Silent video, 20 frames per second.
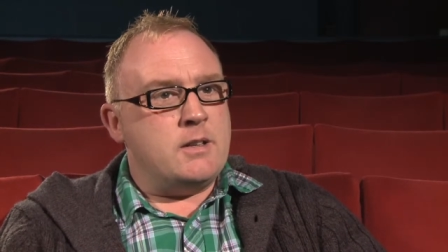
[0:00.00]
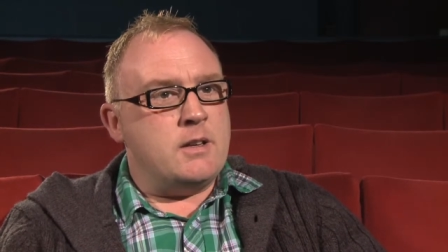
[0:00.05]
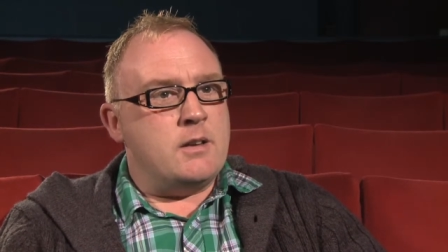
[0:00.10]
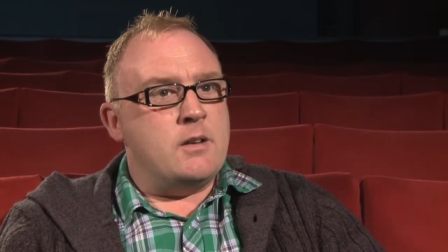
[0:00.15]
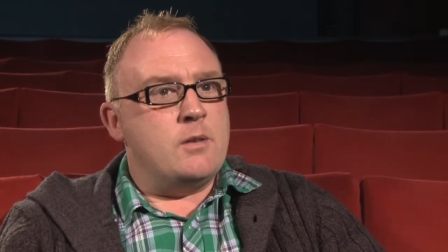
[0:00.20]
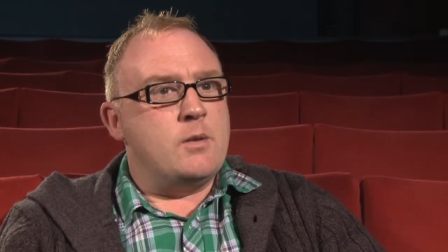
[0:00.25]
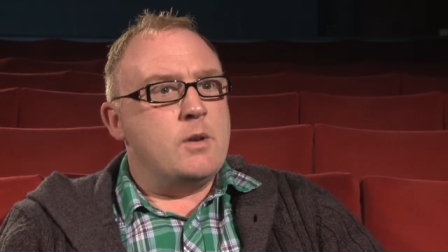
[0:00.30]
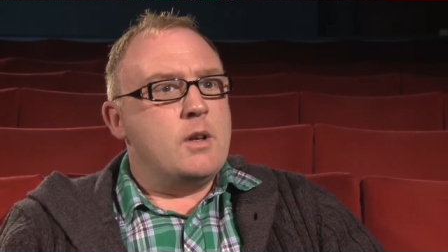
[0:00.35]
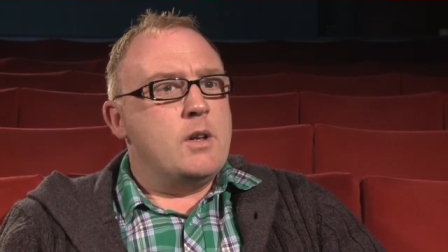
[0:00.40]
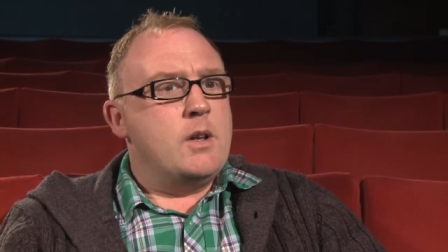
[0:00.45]
You
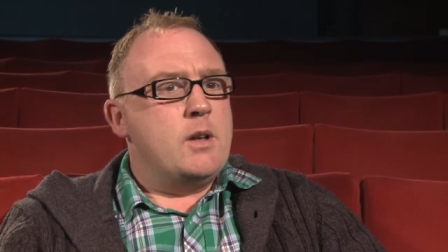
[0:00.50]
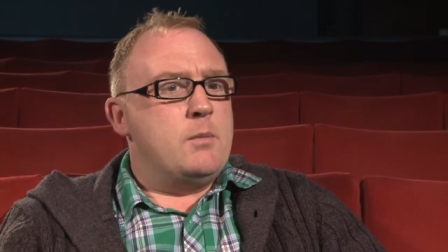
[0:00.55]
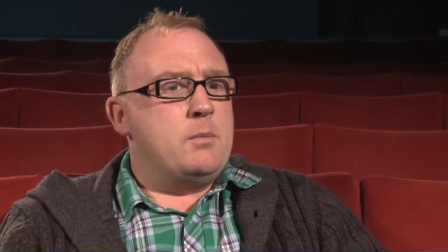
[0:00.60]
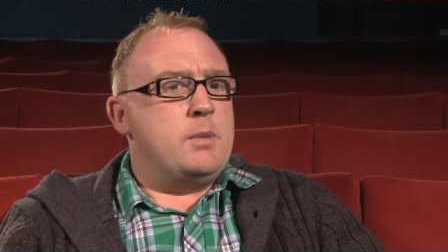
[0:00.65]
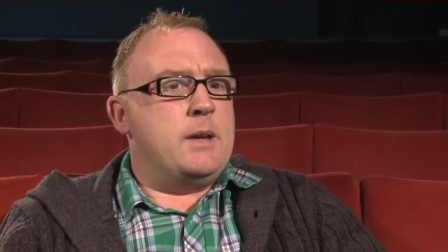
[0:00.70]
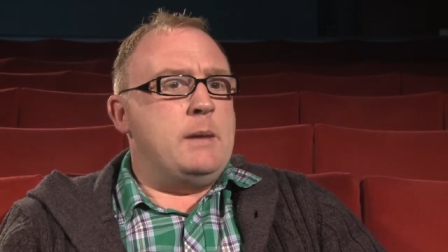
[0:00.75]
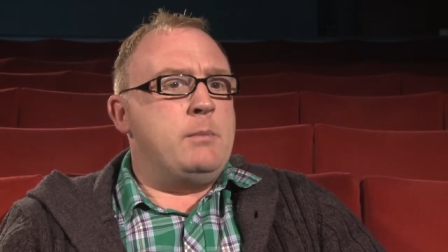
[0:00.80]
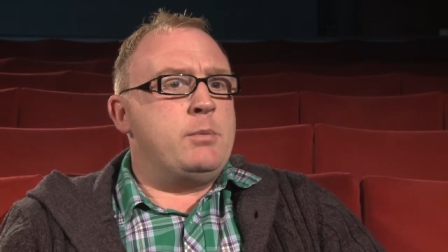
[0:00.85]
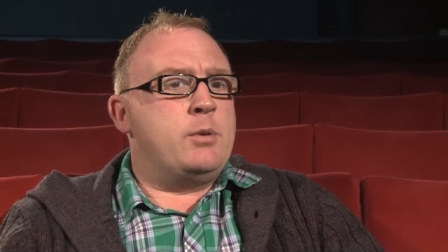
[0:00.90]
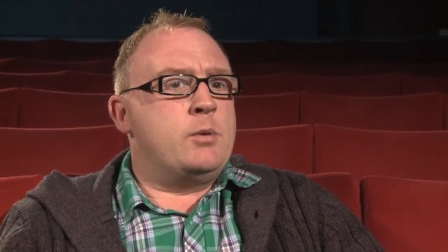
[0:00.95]
know,
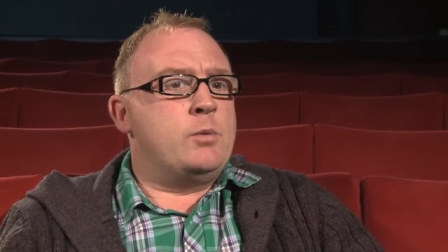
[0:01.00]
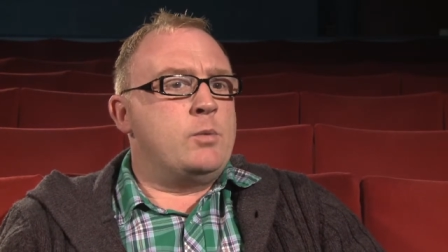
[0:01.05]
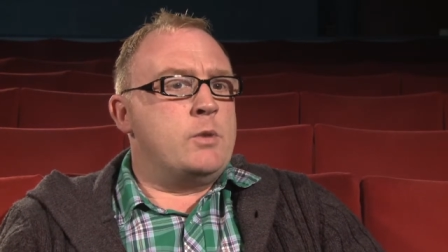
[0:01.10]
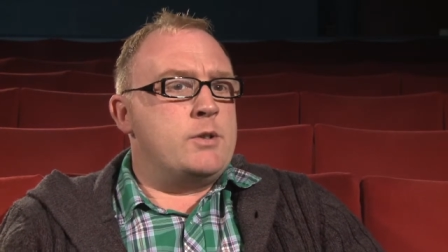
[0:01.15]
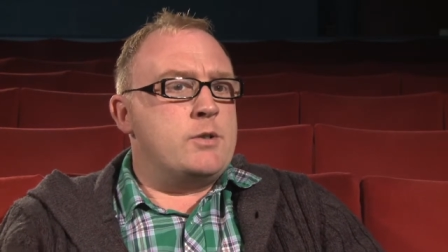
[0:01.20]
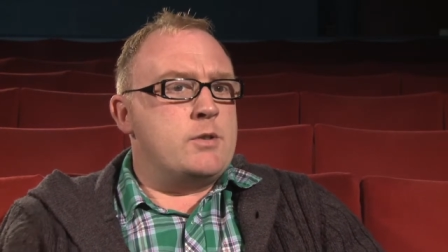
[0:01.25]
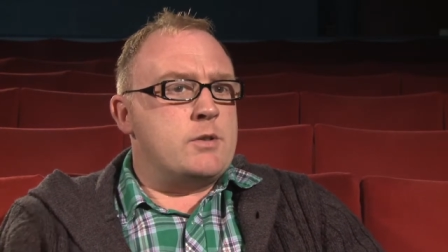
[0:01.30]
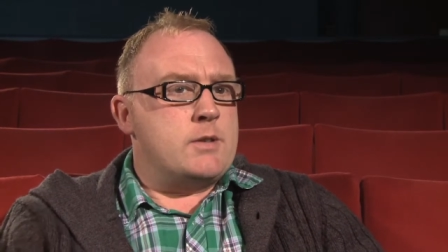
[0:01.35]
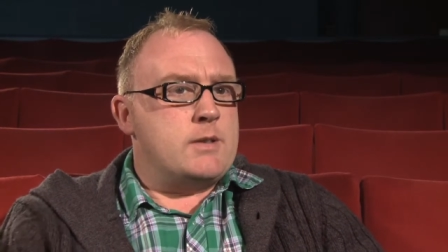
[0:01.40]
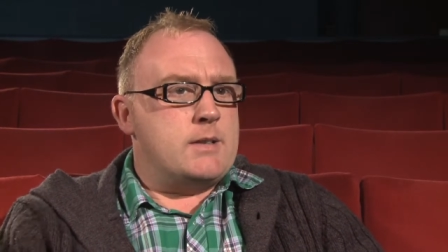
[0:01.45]
people were
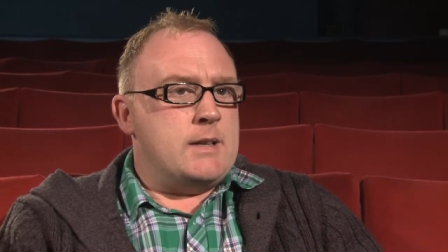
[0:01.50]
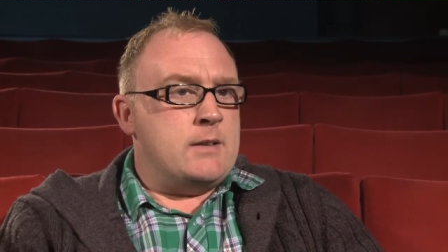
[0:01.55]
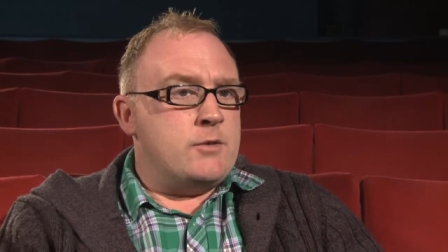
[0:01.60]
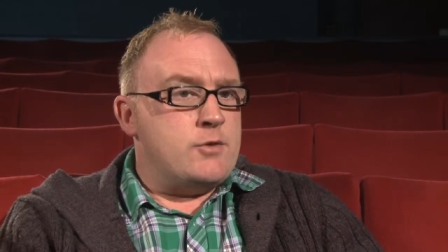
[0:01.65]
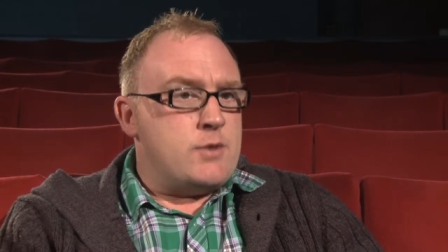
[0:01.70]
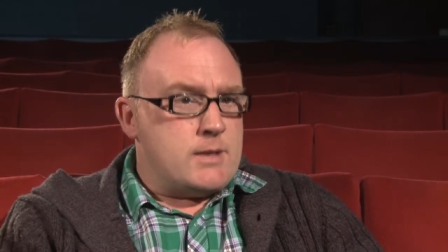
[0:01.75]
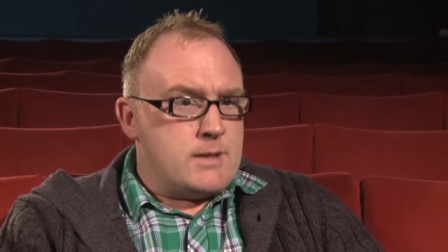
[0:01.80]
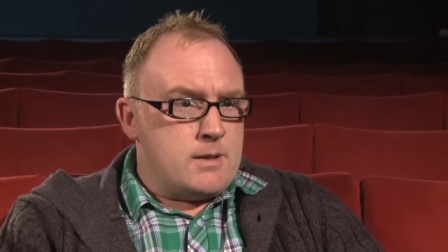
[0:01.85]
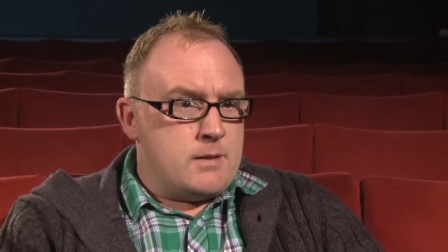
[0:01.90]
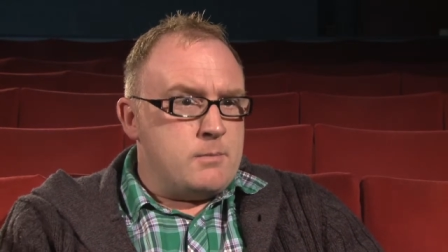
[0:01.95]
just
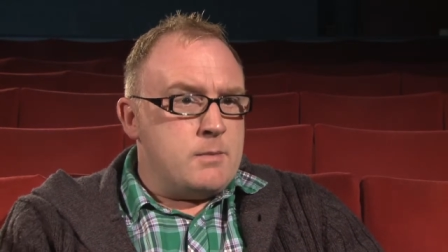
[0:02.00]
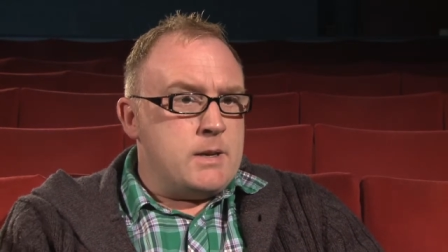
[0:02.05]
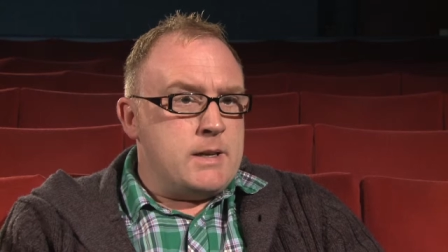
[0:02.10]
interested in